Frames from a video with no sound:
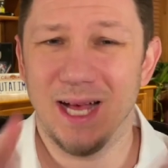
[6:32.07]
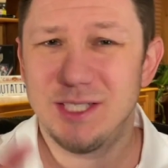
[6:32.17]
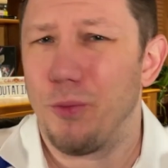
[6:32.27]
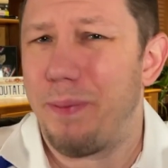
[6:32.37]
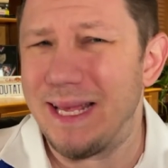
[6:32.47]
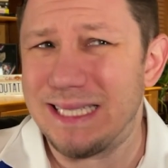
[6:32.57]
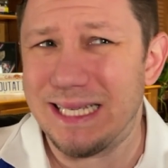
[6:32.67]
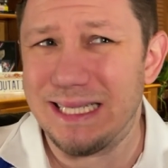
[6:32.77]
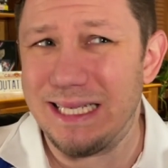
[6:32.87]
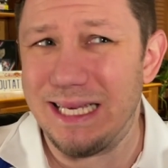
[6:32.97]
So
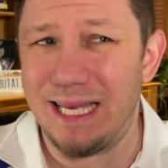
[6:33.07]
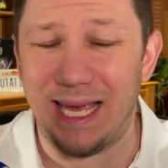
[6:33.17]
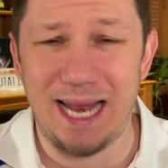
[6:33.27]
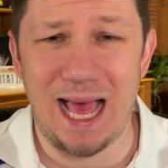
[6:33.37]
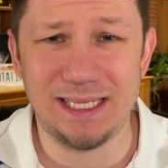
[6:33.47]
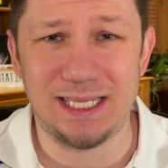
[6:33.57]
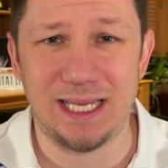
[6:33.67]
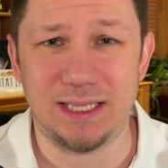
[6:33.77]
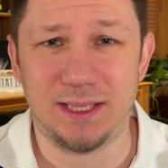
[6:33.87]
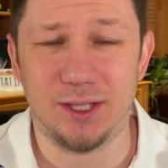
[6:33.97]
basically, in
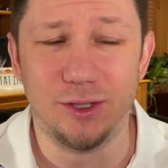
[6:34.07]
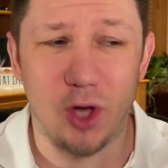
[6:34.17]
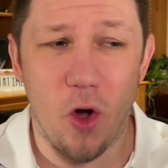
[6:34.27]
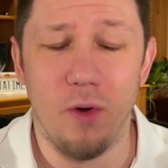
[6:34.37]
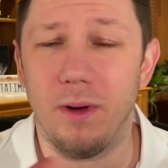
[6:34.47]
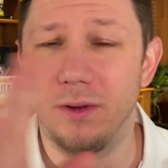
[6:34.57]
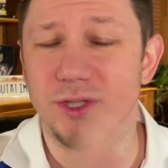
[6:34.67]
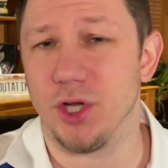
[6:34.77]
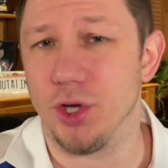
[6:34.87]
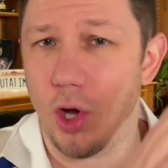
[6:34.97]
essence, there's
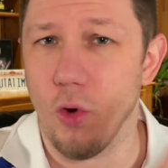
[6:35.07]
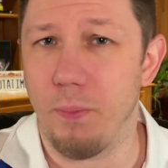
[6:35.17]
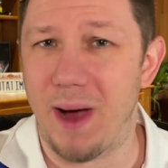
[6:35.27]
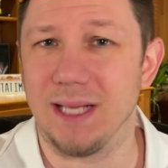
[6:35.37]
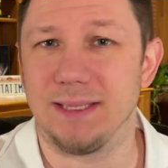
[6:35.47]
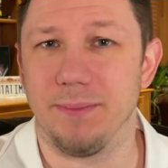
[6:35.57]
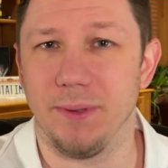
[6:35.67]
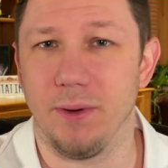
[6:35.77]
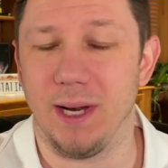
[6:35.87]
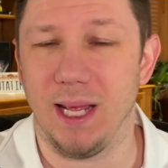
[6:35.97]
almost no
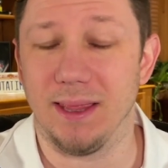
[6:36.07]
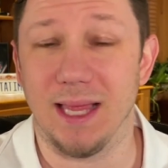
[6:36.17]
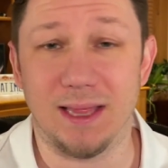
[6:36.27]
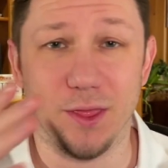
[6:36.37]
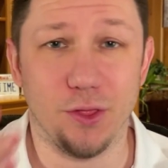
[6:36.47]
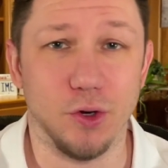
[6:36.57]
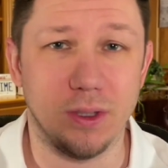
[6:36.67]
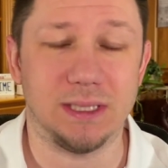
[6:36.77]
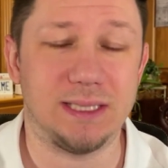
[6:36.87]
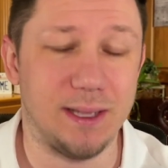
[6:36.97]
possibility that the
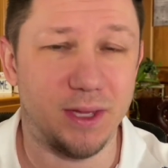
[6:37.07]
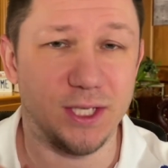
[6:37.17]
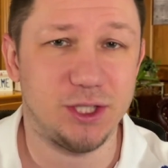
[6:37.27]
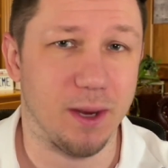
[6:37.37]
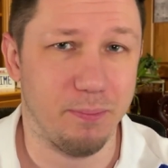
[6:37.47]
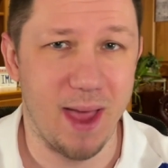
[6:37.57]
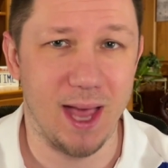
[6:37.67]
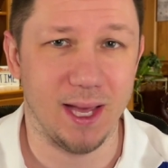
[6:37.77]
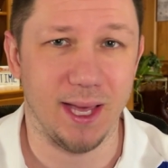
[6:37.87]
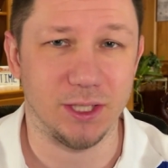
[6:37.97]
third stimulus check
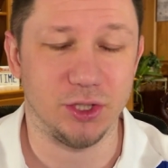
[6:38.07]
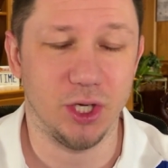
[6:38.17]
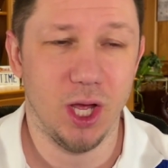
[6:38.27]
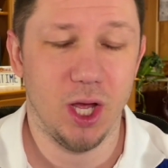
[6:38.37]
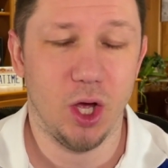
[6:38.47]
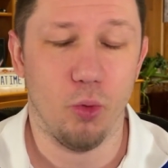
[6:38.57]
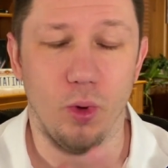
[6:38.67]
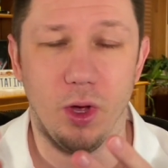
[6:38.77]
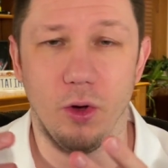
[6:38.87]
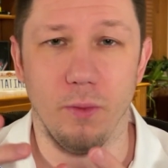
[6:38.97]
package
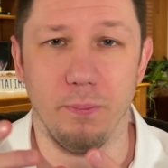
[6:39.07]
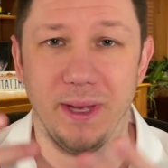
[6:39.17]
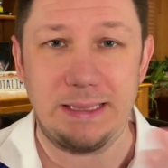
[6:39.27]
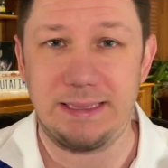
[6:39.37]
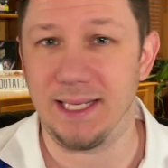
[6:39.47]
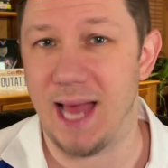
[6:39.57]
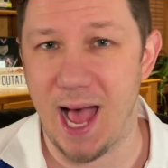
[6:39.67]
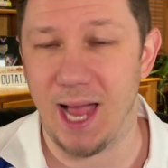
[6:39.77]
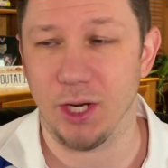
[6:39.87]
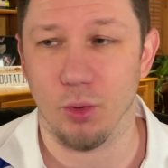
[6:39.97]
will be
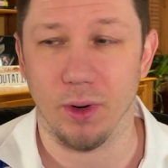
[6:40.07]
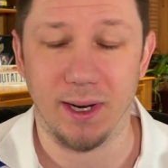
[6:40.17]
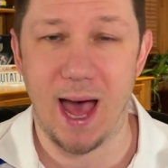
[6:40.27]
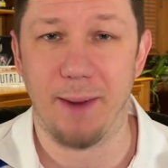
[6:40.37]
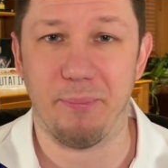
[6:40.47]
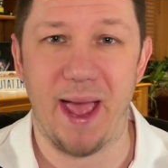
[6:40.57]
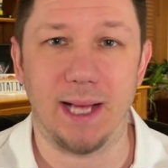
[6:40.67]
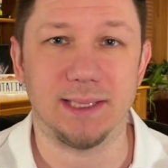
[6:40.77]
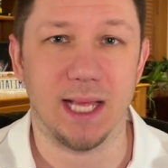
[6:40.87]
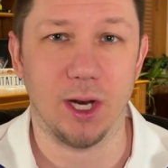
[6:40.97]
denied or not
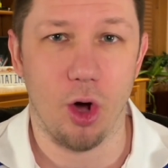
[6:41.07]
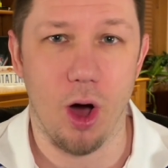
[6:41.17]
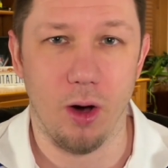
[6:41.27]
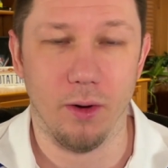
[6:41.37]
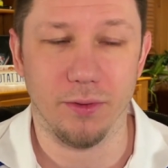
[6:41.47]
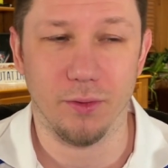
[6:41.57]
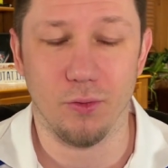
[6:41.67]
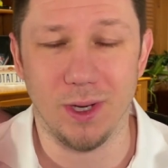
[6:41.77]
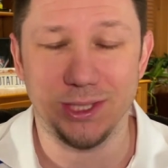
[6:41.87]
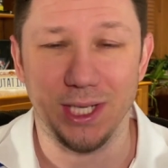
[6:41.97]
passed at all. The
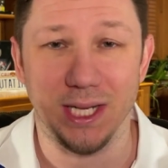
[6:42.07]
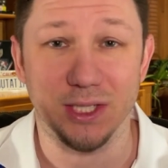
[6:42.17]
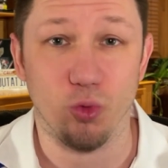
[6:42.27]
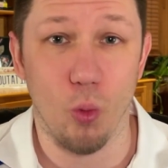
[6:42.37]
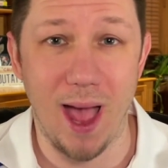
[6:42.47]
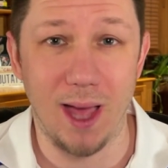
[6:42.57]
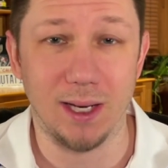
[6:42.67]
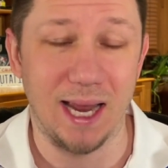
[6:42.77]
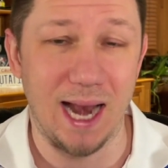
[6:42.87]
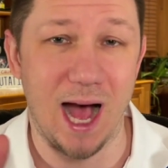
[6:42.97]
question is
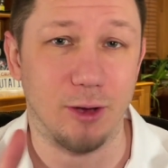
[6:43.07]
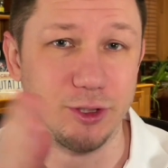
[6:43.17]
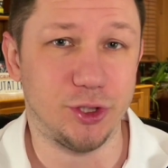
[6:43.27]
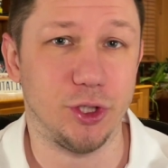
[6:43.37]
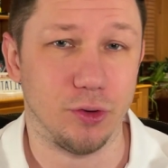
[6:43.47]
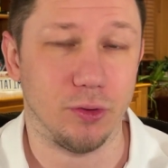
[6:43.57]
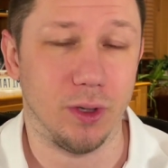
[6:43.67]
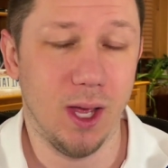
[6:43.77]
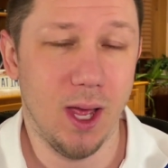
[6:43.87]
when and how soon.